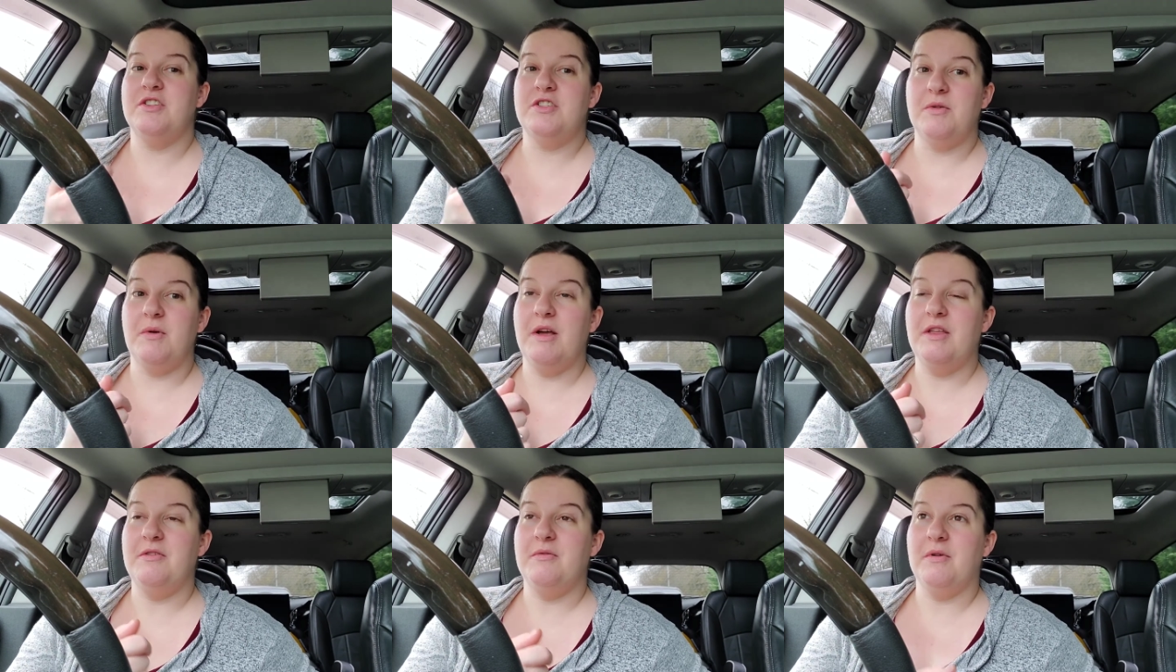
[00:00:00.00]
So
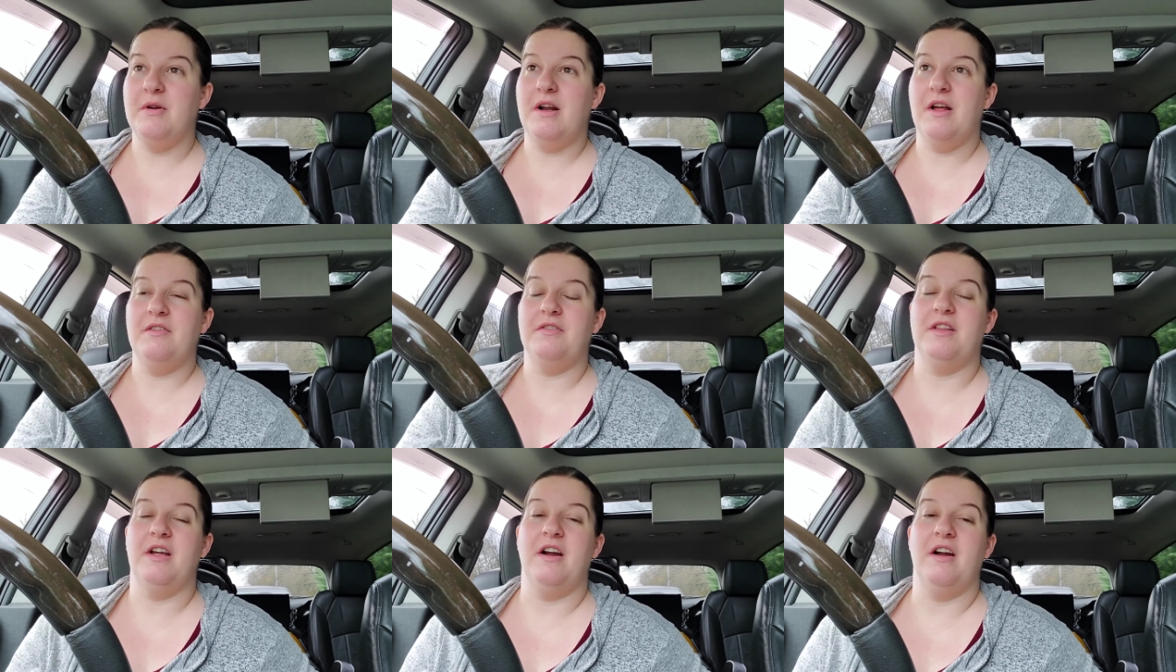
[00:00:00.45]
I threw it
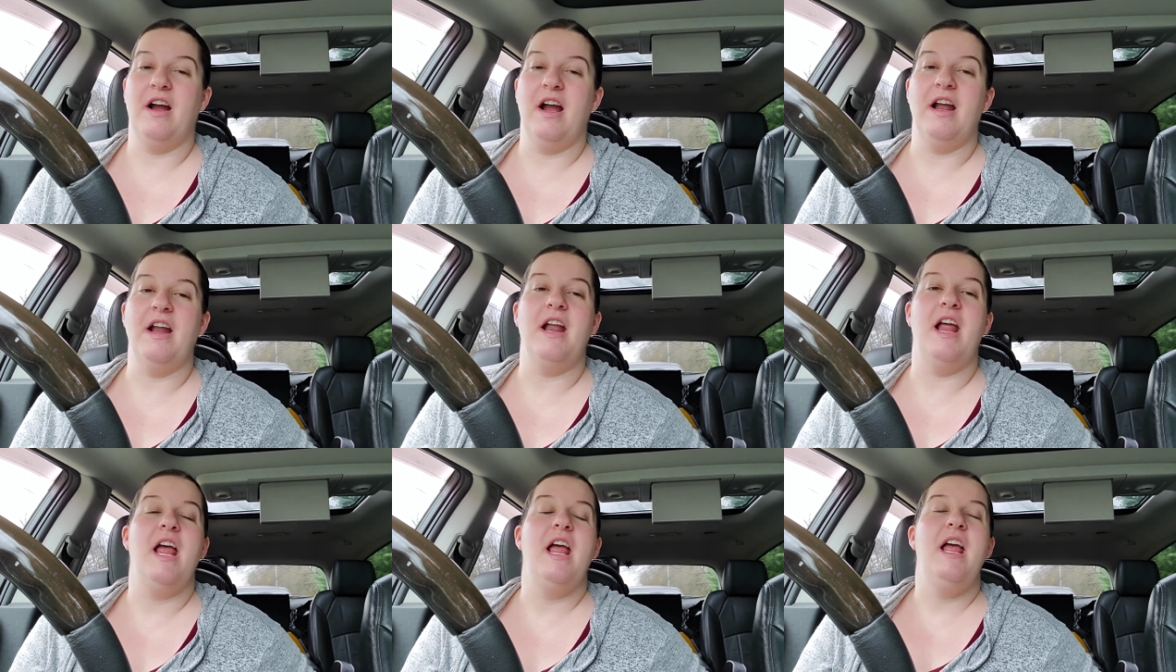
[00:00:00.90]
out there
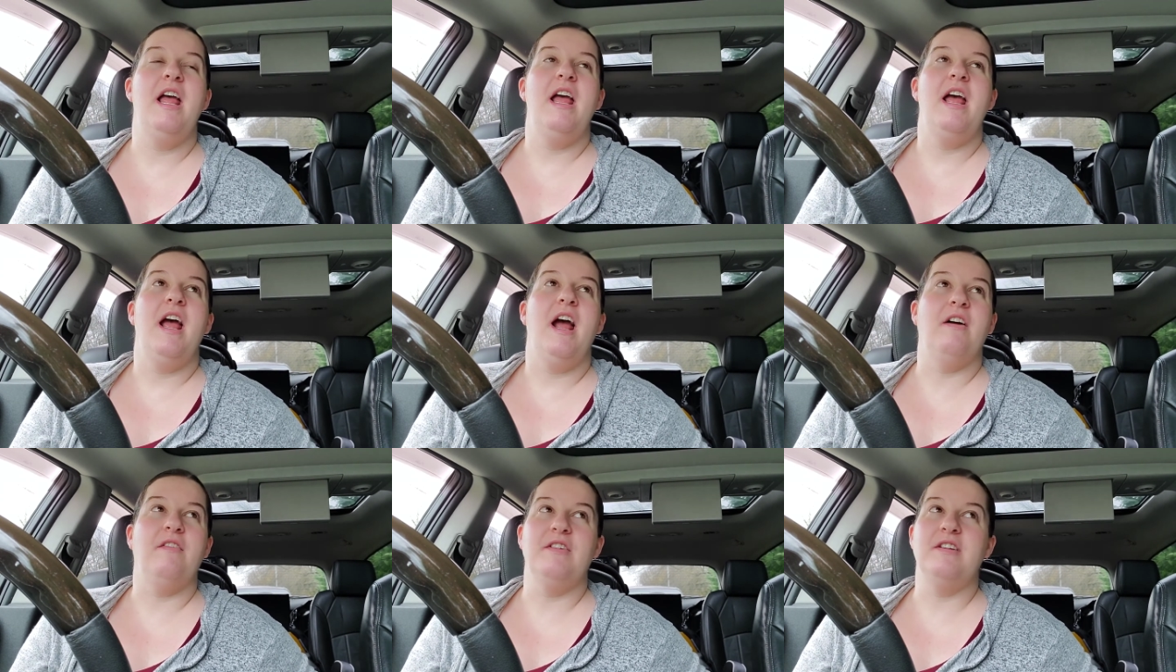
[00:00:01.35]
and
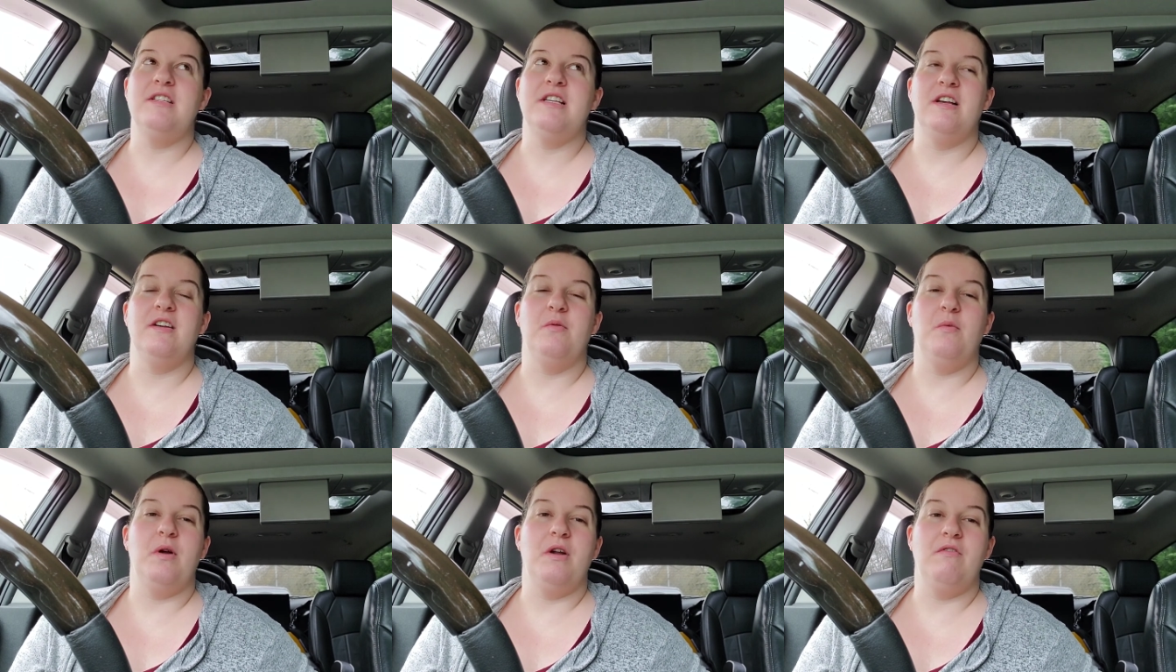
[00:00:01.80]
every
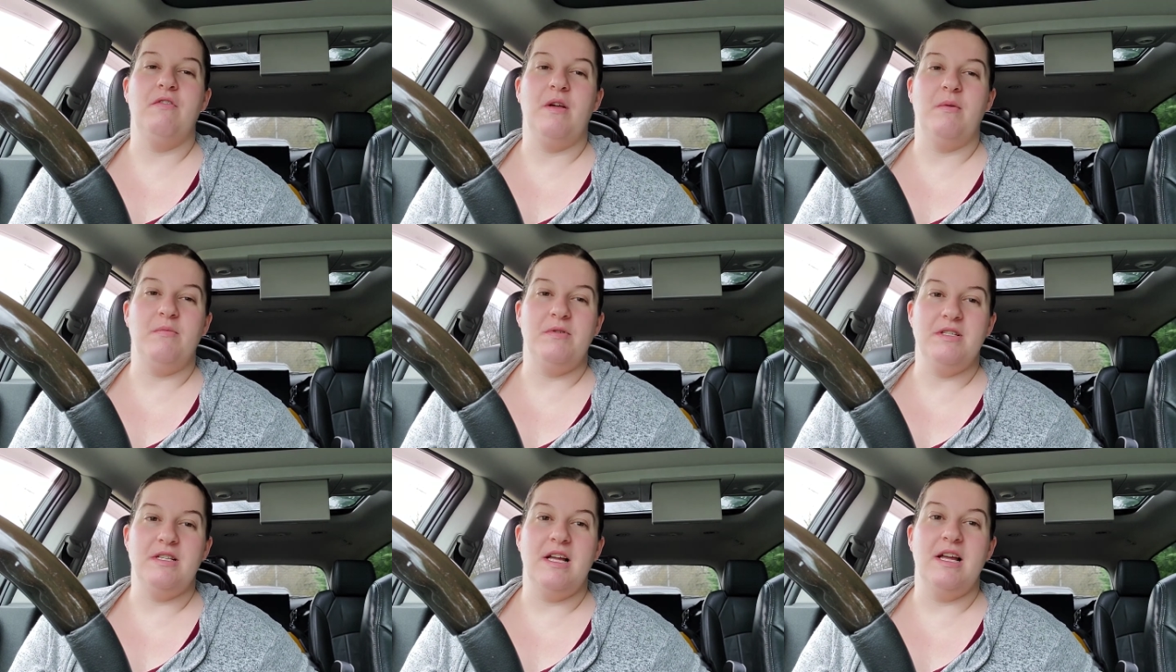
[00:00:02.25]
single one of
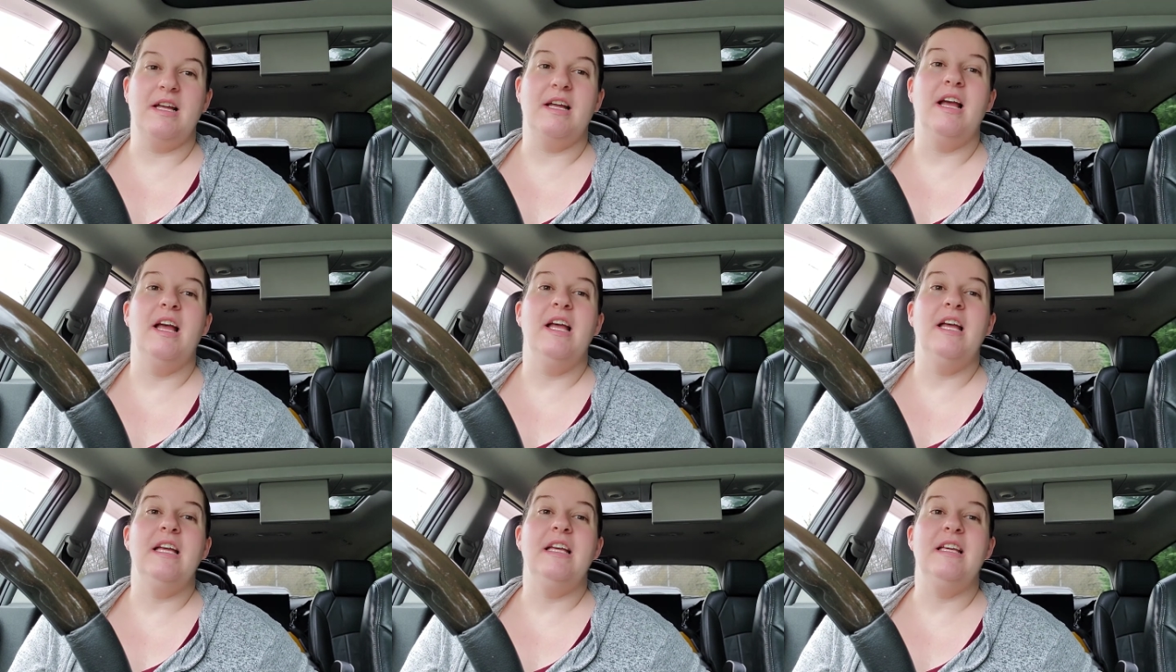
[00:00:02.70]
them was like,
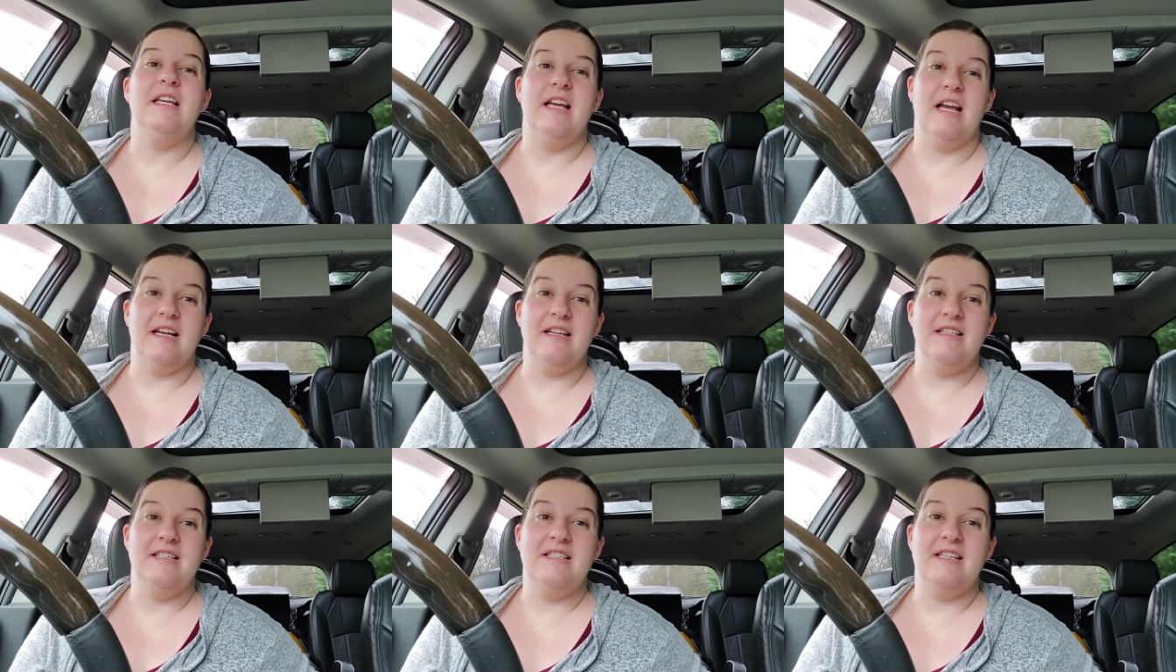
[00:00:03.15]

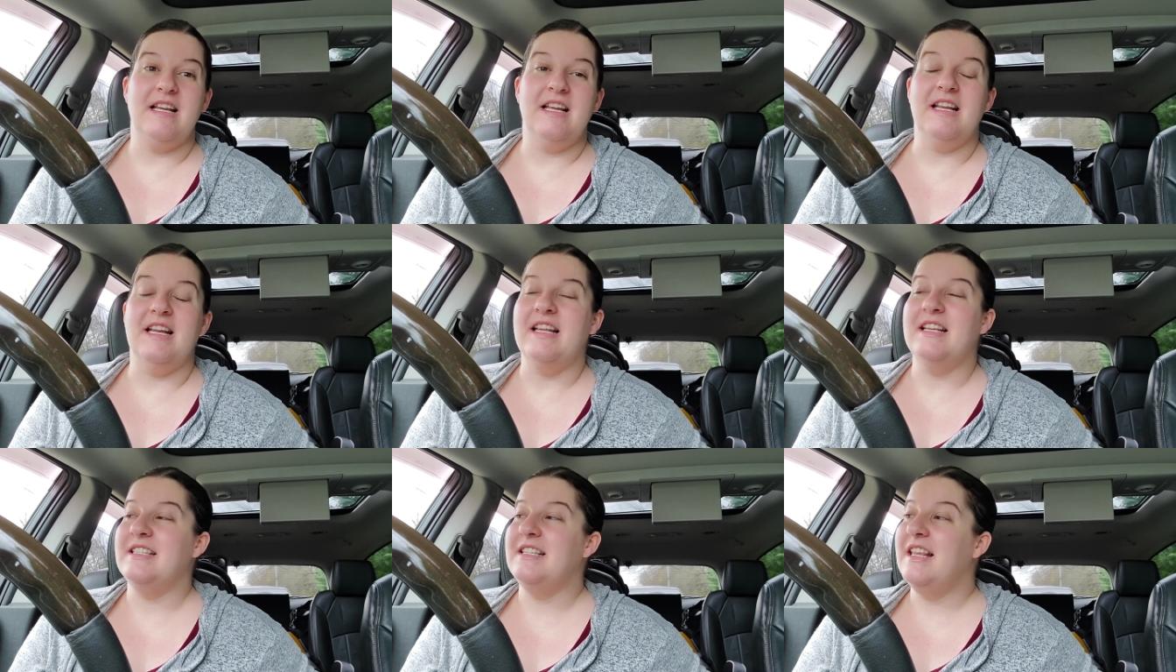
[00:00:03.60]
yes,
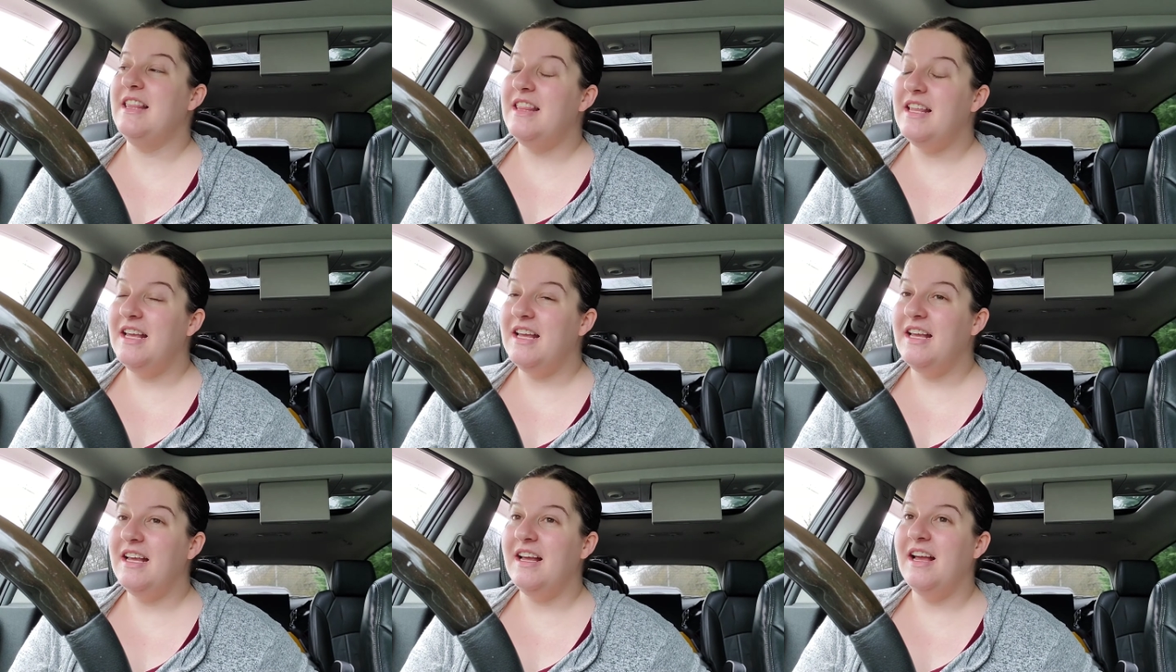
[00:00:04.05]
it is a
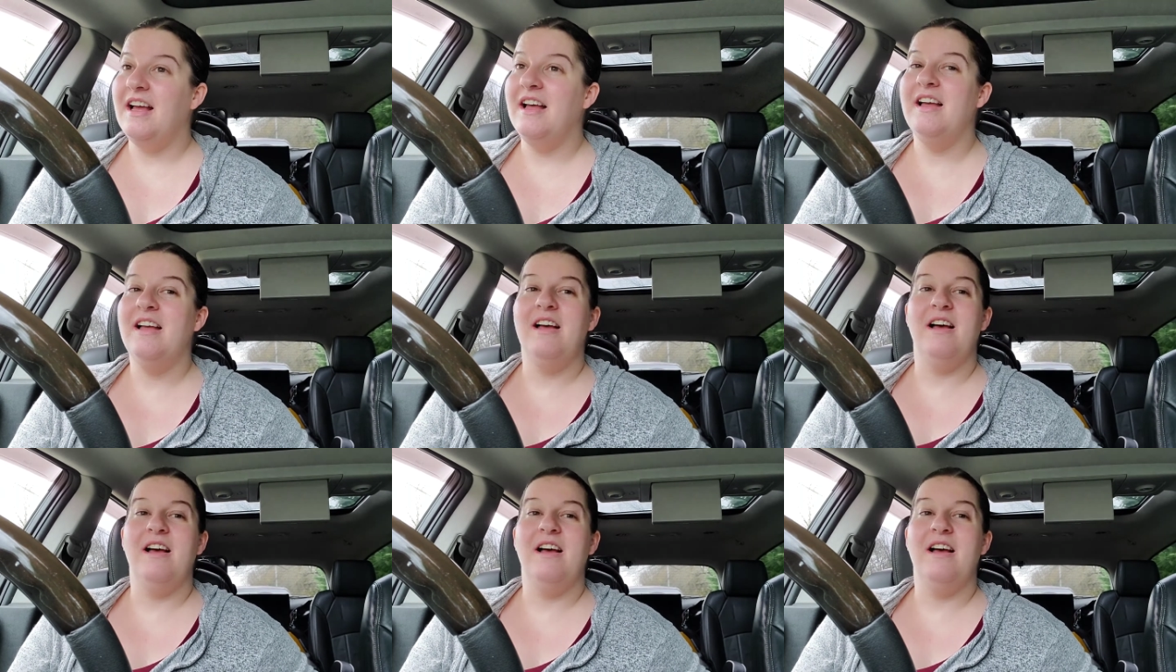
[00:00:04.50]
thing.